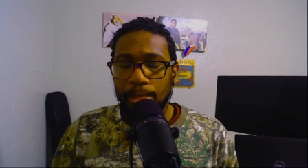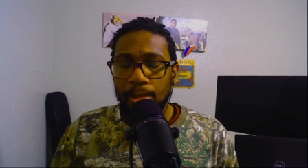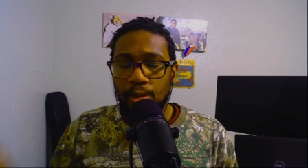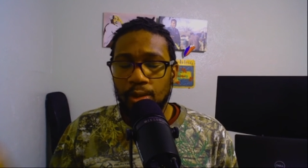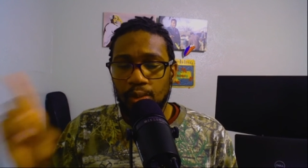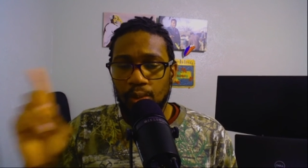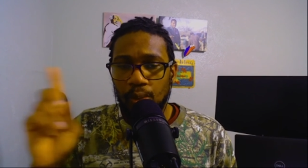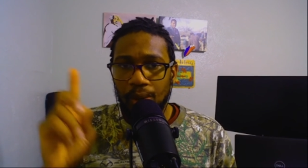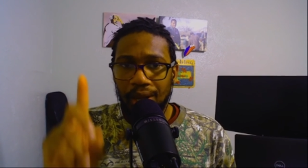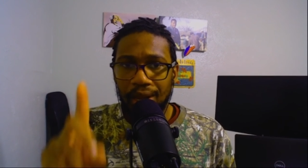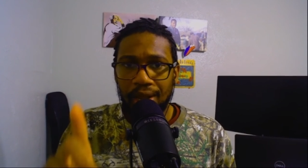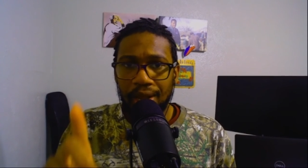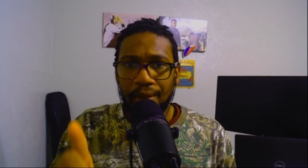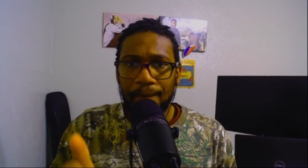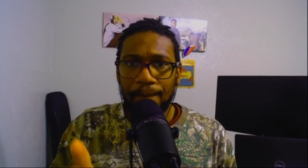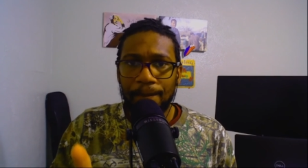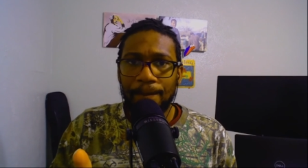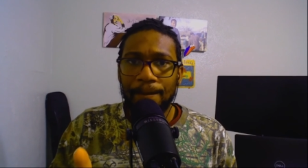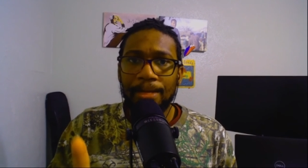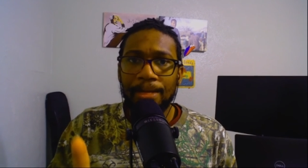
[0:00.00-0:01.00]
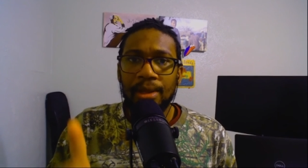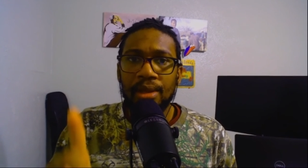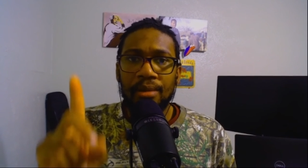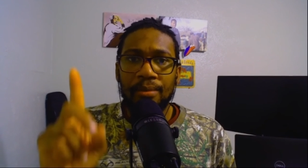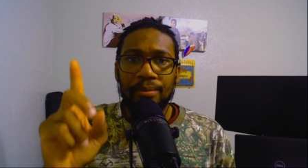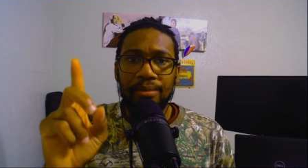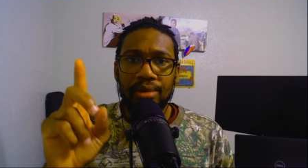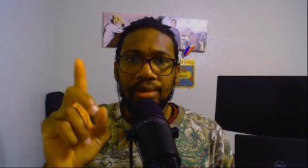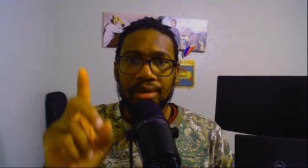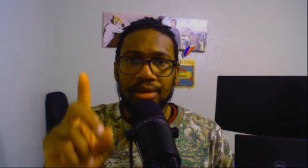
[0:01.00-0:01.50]
You know why?
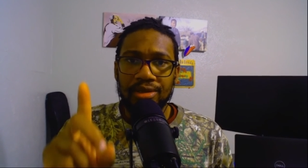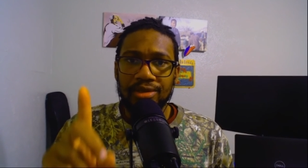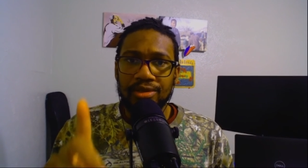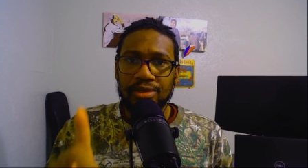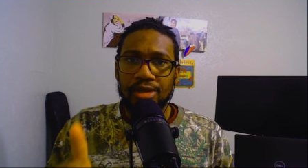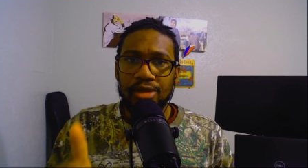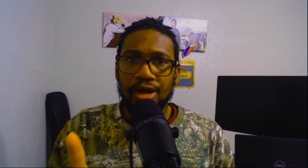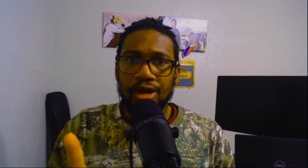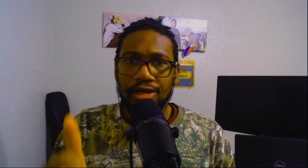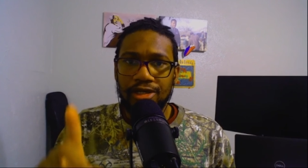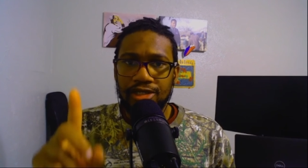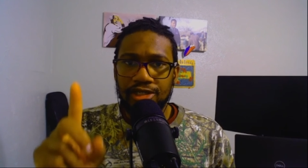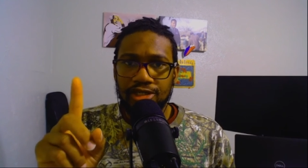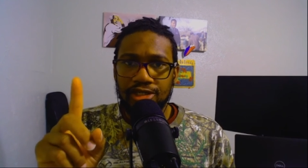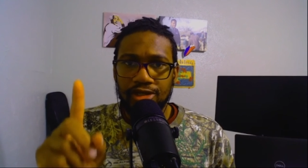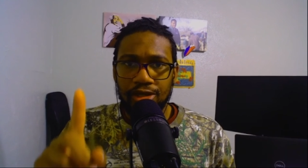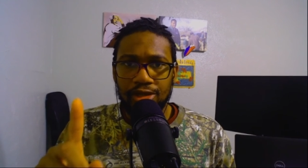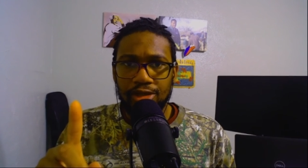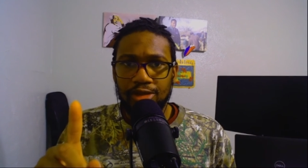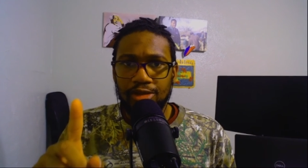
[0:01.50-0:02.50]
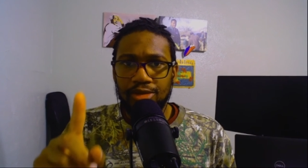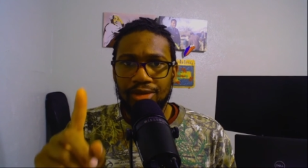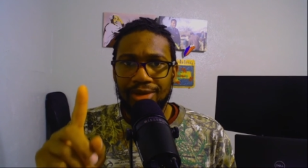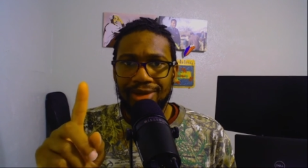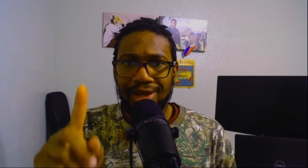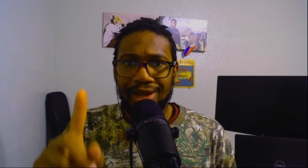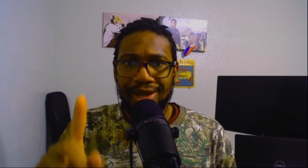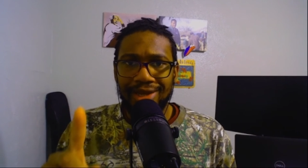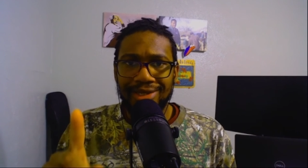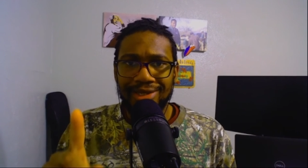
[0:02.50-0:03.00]
because God shut the
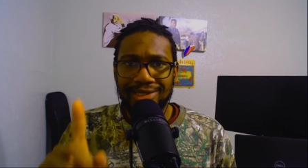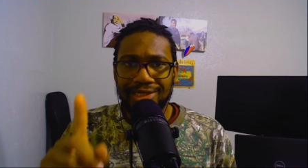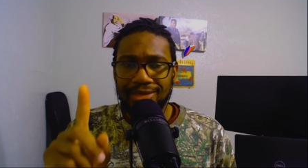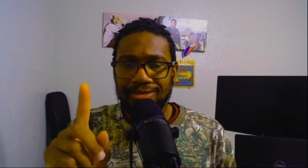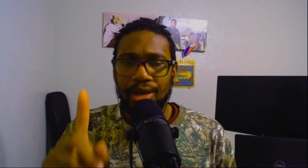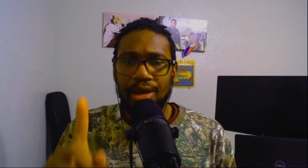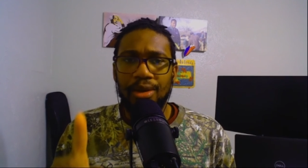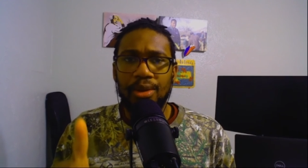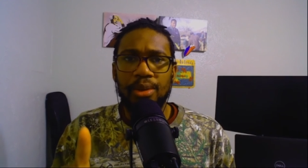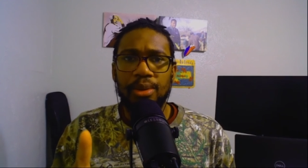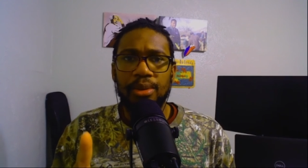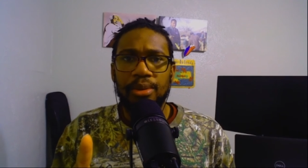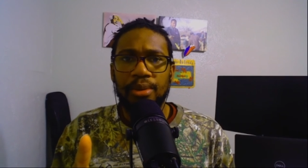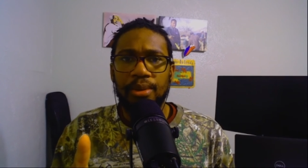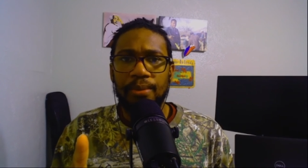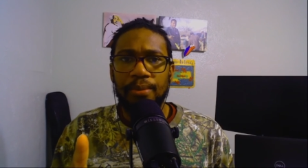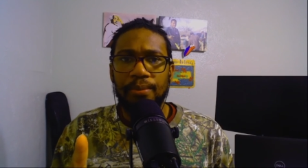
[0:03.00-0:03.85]
lion's mouth.